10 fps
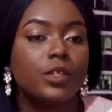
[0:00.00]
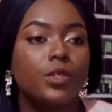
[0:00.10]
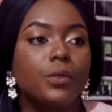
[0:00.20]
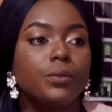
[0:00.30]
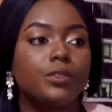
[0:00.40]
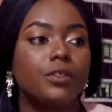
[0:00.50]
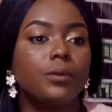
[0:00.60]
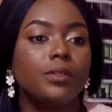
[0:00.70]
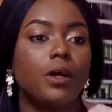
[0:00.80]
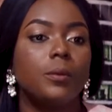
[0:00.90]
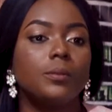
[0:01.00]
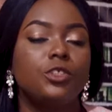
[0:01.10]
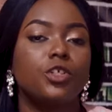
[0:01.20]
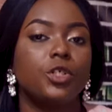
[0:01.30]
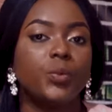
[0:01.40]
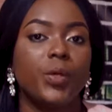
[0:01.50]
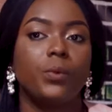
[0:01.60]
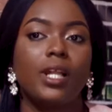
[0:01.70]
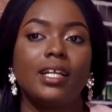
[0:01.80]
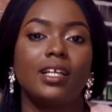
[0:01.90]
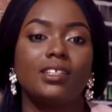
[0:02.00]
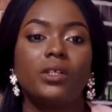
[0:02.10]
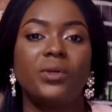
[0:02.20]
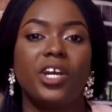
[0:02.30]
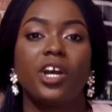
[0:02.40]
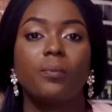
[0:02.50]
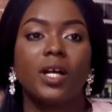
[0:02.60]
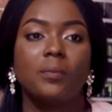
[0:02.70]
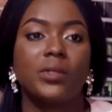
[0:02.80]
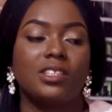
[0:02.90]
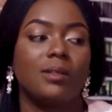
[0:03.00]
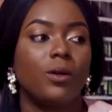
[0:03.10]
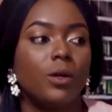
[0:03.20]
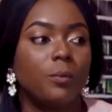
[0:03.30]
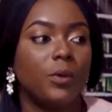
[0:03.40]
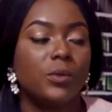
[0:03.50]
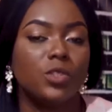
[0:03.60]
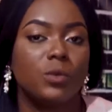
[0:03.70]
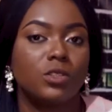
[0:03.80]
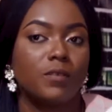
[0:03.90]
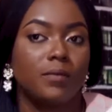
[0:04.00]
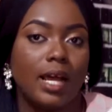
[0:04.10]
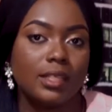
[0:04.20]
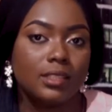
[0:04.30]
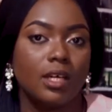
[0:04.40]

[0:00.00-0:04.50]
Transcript: You don't judge people and then say, okay, I'm not gonna be with you.